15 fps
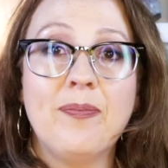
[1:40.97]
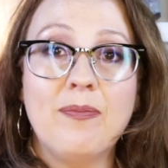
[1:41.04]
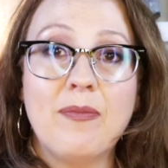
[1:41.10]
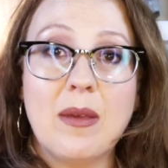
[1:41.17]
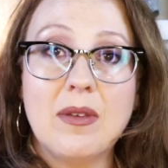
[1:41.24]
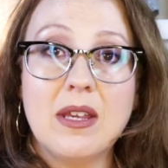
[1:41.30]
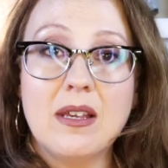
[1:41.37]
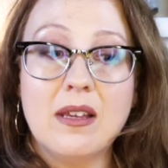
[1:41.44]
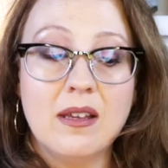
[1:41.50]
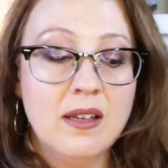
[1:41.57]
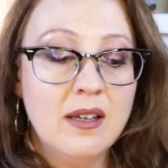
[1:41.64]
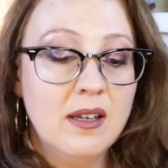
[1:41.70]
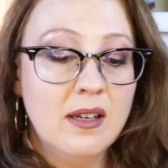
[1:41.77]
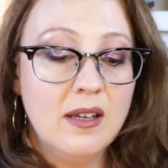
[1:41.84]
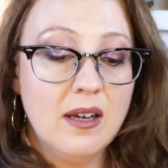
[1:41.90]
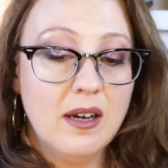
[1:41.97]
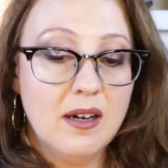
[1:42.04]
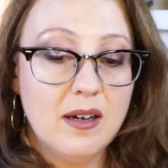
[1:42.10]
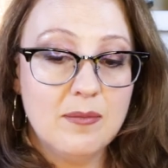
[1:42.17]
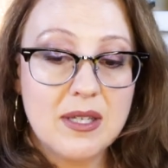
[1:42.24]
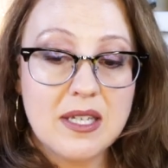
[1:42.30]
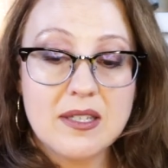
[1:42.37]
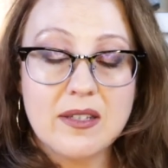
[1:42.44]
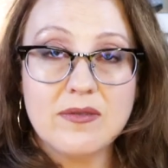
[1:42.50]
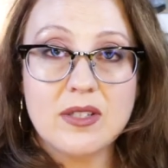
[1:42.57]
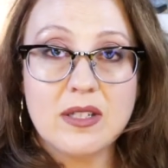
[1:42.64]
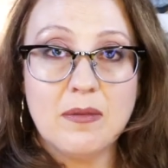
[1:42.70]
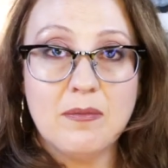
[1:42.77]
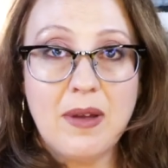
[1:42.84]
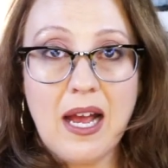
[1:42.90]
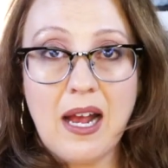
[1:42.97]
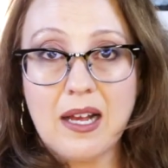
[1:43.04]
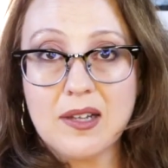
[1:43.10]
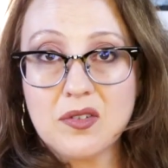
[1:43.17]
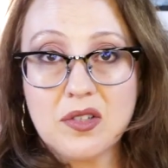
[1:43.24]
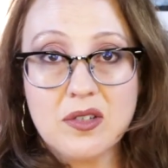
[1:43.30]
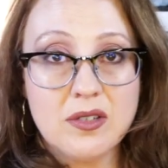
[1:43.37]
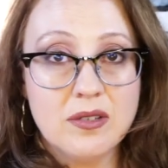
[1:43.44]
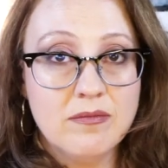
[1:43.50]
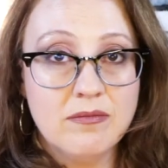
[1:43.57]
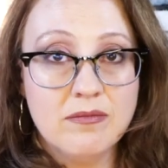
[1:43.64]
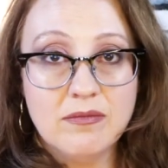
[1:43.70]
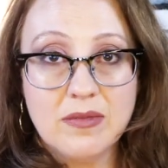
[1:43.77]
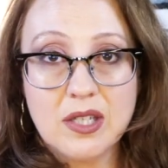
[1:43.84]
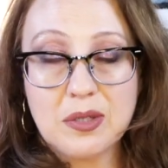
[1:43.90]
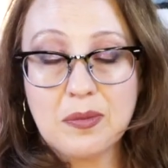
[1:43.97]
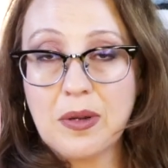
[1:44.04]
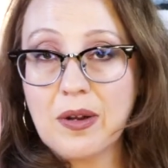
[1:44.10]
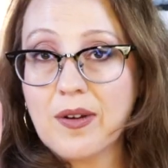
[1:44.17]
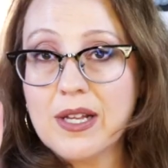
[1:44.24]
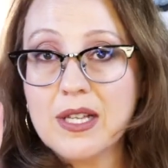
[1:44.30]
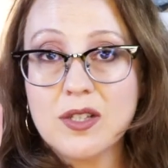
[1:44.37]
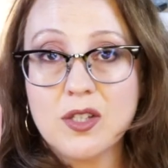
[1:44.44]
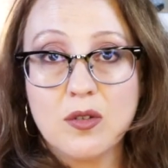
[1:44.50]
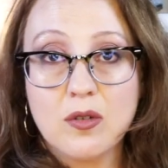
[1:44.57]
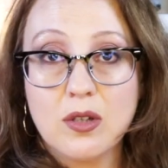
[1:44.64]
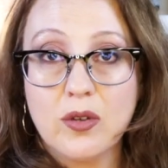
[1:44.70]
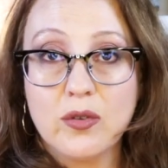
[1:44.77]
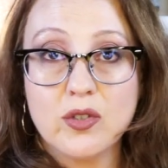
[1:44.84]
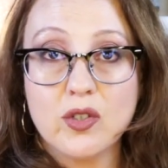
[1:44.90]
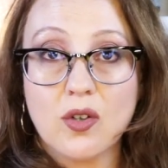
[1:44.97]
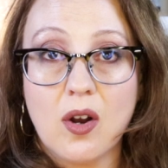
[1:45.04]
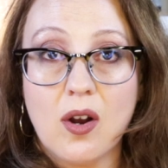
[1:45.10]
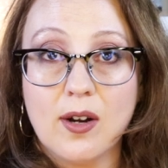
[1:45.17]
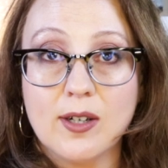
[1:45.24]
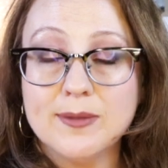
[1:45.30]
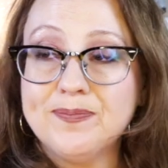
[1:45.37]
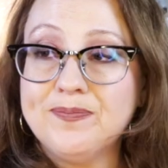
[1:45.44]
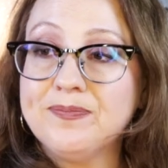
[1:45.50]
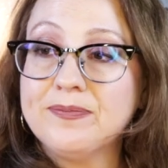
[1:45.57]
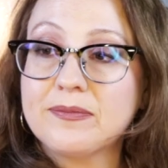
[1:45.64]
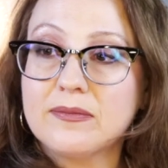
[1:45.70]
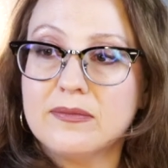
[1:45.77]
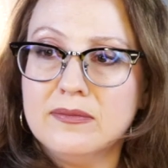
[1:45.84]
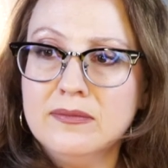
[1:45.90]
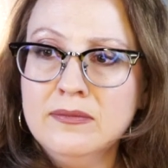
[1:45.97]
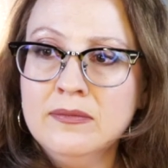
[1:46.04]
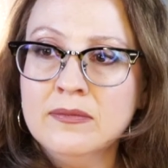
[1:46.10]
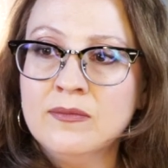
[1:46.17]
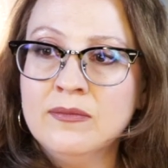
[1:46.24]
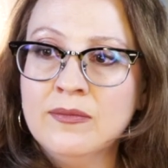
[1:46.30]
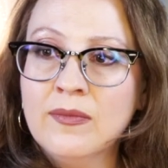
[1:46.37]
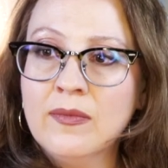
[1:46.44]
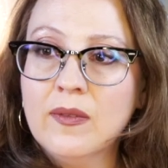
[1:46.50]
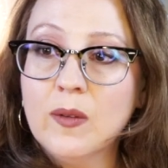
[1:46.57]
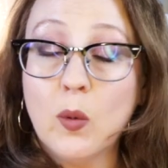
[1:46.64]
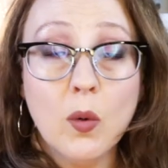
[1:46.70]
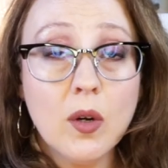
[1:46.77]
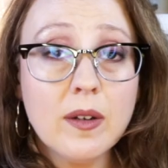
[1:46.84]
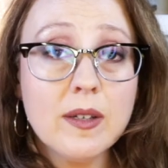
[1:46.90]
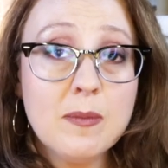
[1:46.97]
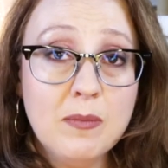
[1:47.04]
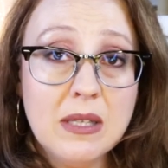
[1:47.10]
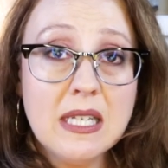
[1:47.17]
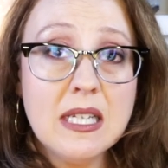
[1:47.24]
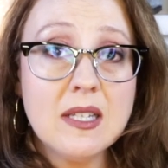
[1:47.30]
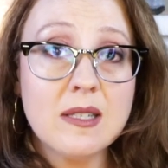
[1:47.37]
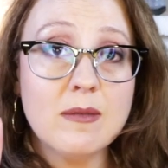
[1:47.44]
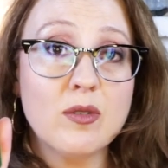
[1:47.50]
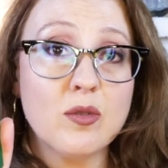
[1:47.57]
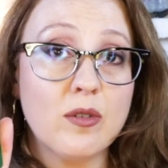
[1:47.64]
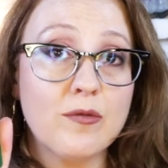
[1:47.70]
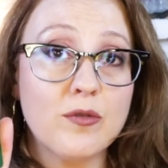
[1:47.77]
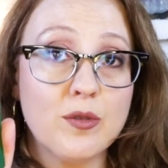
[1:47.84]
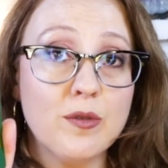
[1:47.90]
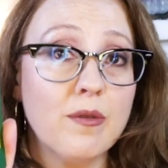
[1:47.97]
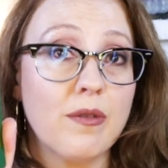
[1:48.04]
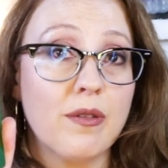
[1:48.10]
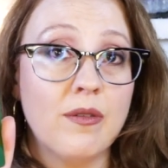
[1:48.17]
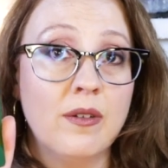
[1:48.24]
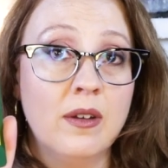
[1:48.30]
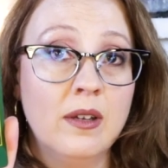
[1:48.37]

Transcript: Maybe um, because of some past experience, you closed your heart. Or admitting some sort of truth.